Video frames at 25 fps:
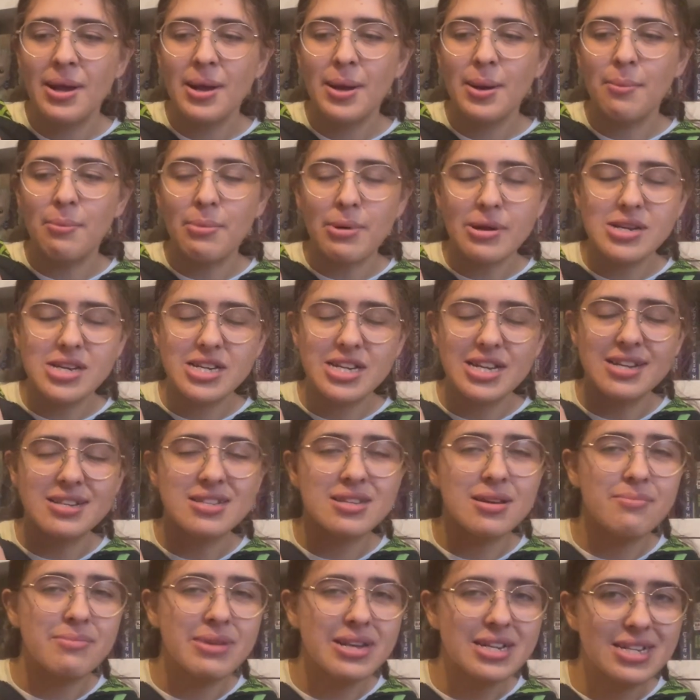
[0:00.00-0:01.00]
but she ends up
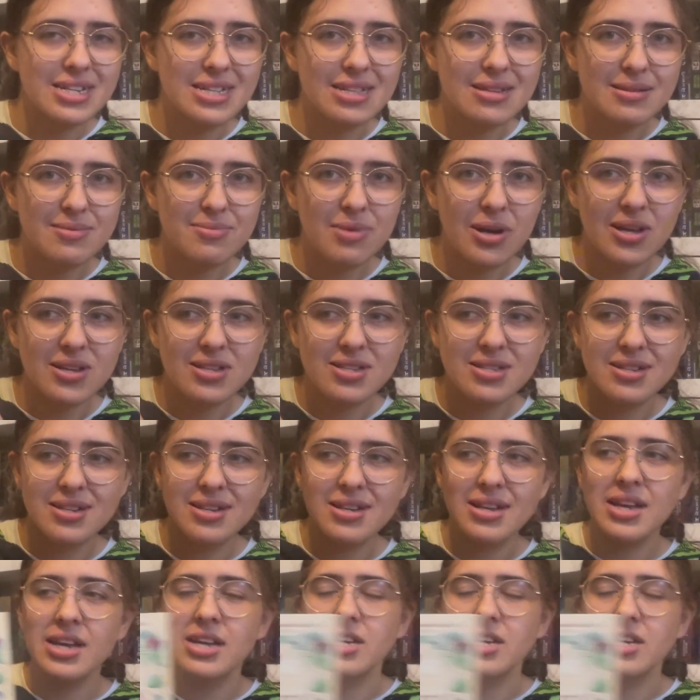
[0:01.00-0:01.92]
meeting this person.